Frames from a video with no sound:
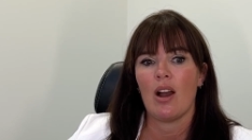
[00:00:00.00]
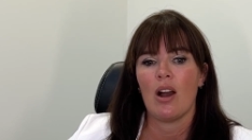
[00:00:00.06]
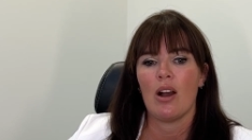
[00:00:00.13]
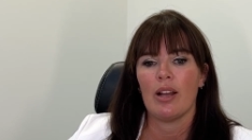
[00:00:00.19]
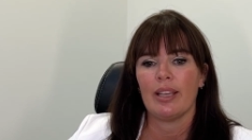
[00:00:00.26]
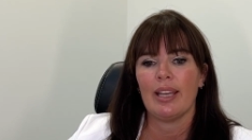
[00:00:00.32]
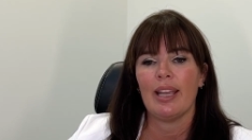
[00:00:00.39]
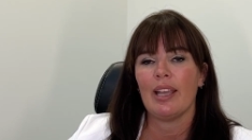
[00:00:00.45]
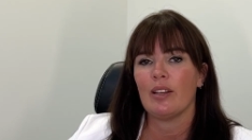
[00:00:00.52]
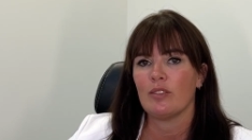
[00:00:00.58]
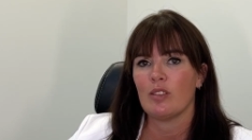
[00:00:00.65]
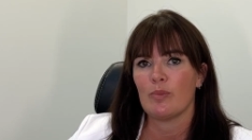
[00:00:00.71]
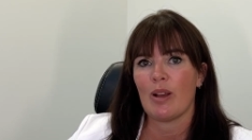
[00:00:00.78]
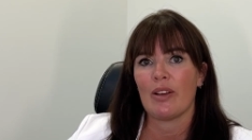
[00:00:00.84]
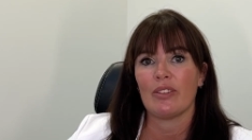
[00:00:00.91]
I
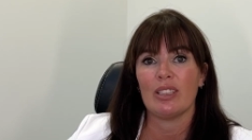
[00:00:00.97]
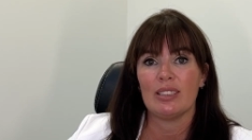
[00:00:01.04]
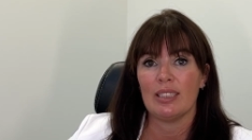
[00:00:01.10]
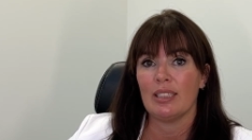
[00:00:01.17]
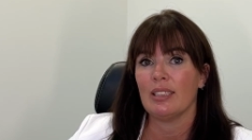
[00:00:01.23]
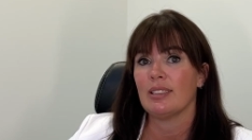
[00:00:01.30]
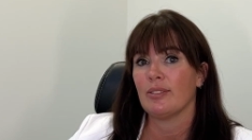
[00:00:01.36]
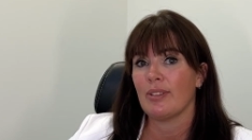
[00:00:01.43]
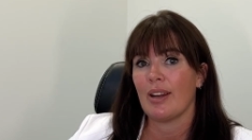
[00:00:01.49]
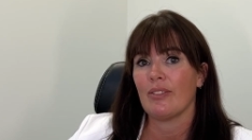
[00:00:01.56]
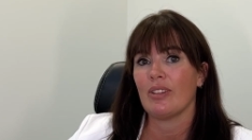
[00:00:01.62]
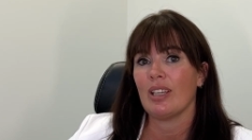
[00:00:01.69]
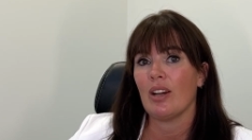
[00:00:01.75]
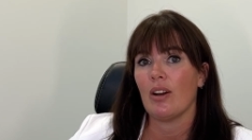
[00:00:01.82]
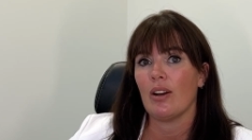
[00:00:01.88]
hear about this in is
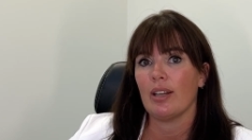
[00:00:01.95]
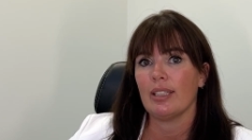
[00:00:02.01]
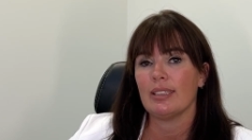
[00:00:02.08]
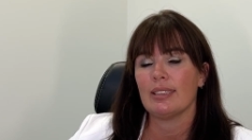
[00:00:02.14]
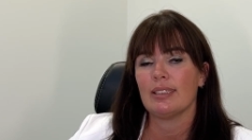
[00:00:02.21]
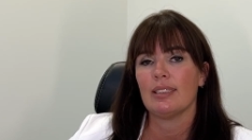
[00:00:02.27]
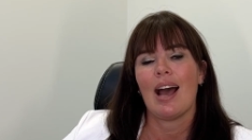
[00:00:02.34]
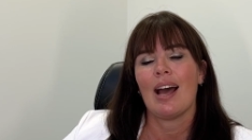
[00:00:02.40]
around the eyes.